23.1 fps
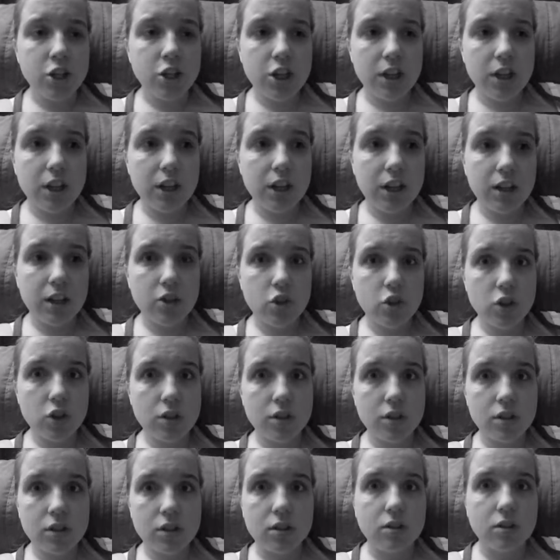she
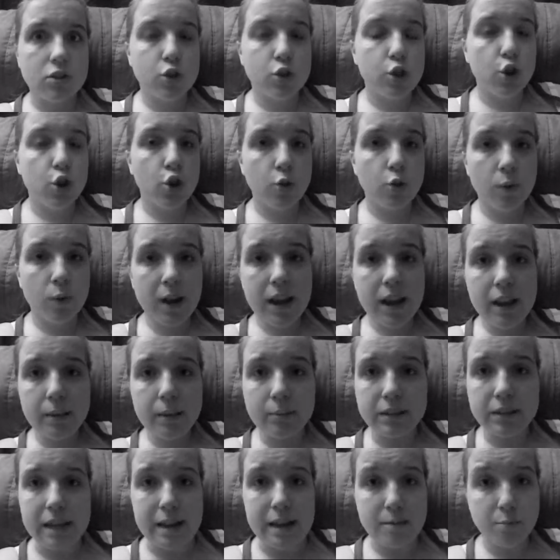just
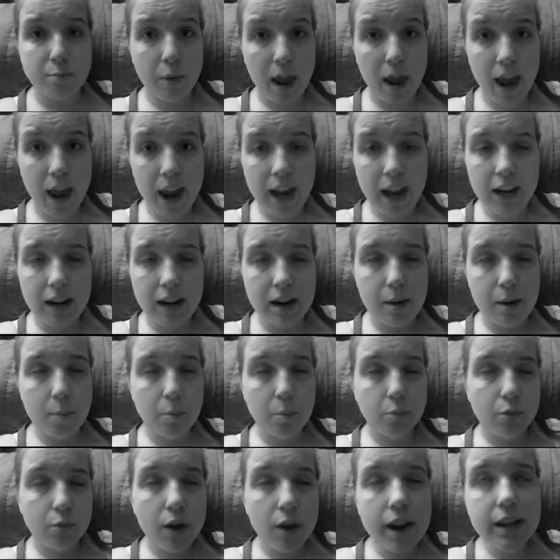screams in pain, and it
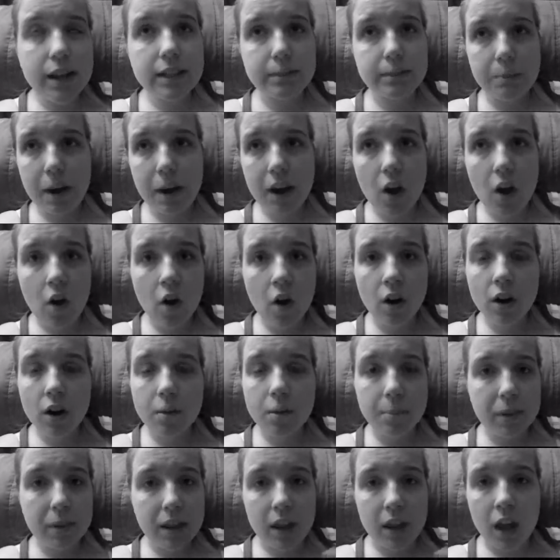breaks my
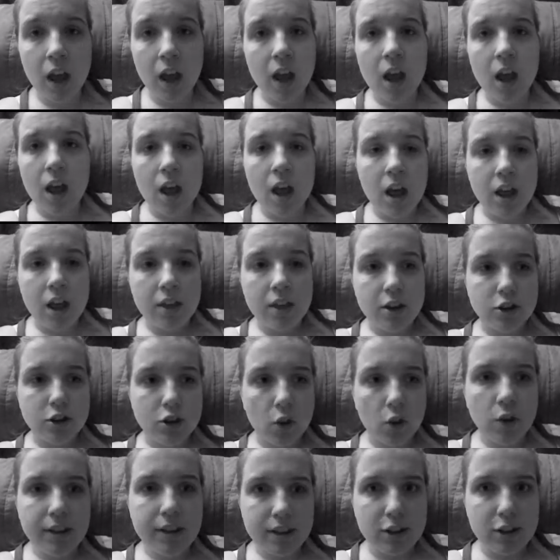heart. But there's
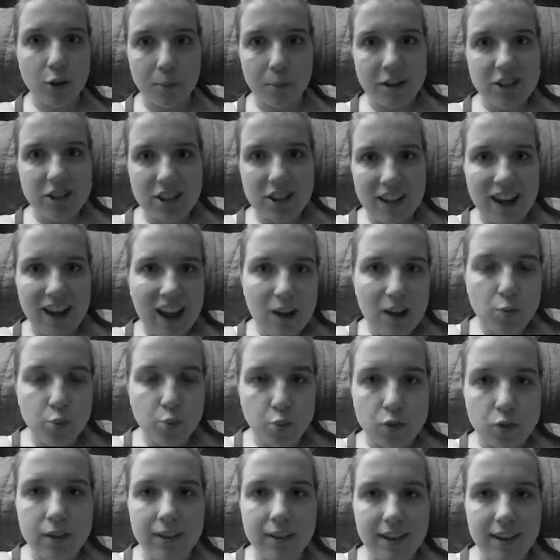only so much that I
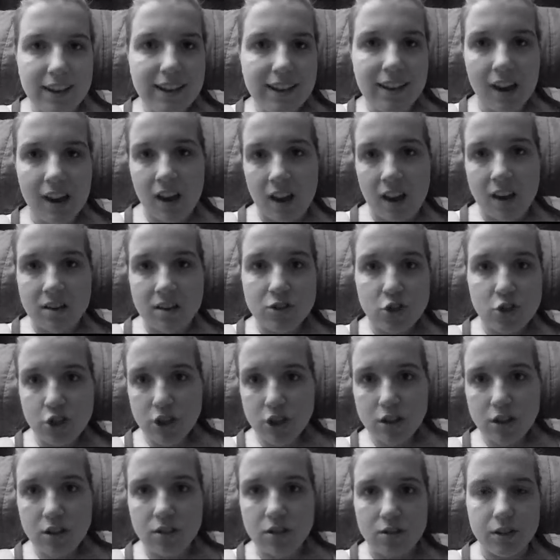really can
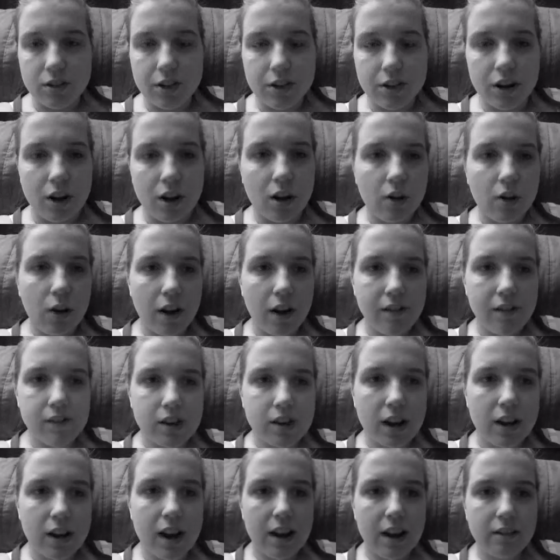do, I've
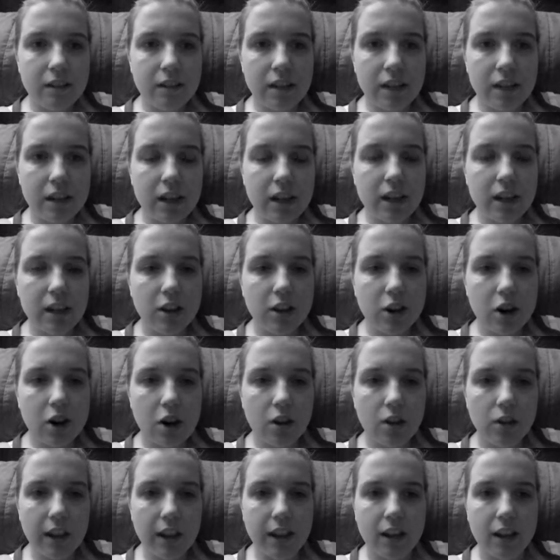done everything,
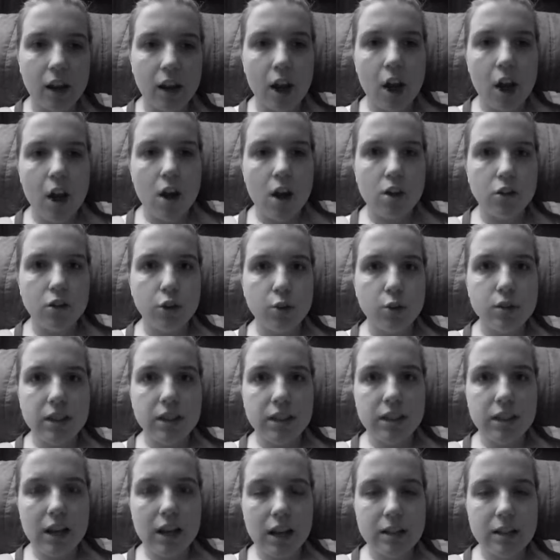like
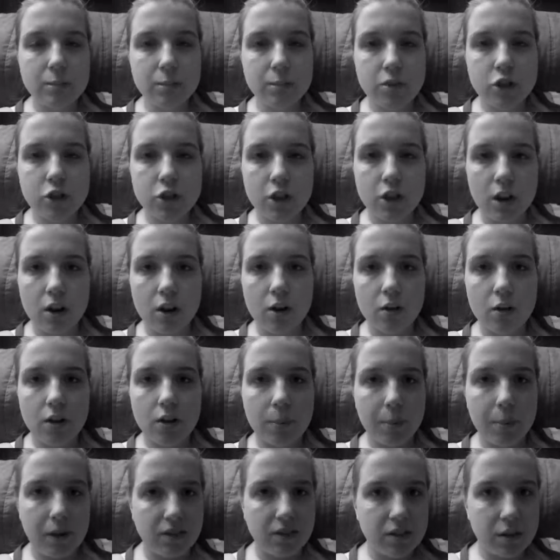Lucy's husband showed
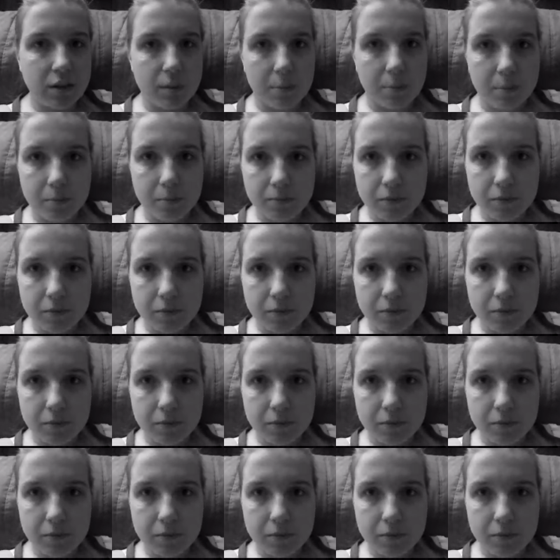about the